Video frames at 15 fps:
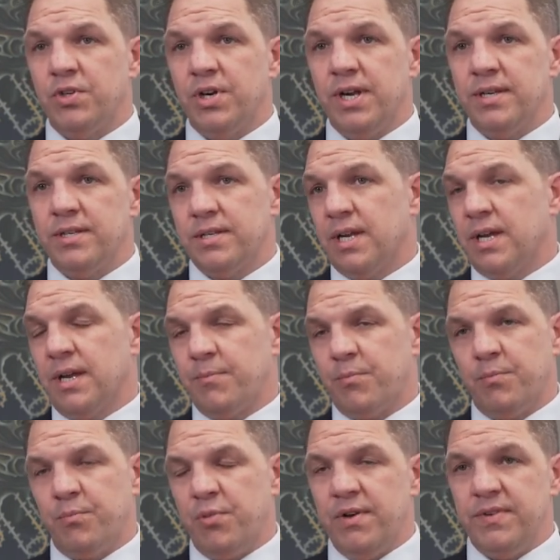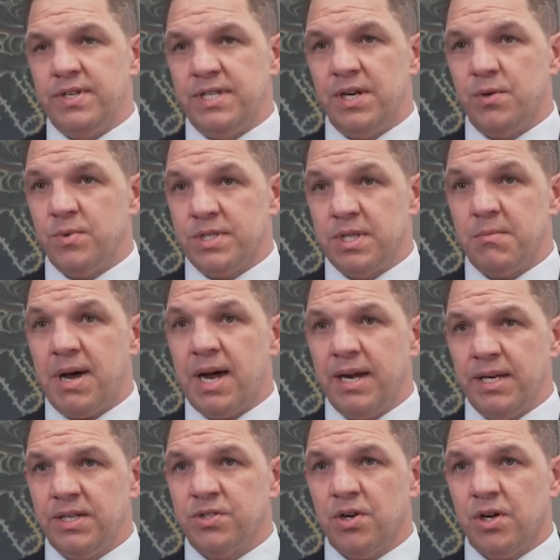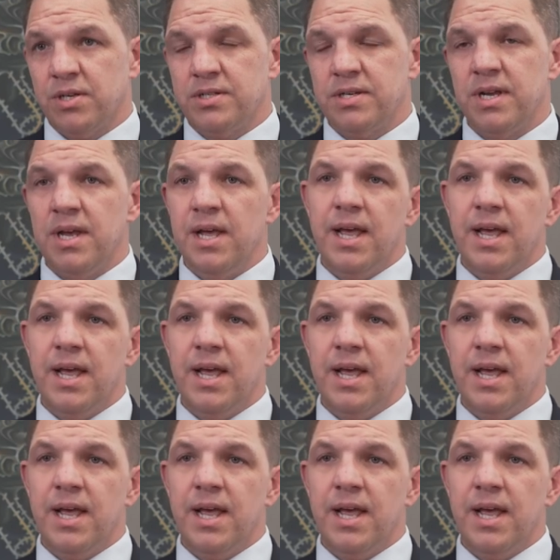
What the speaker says: shares. Previously, it was the mining stocks.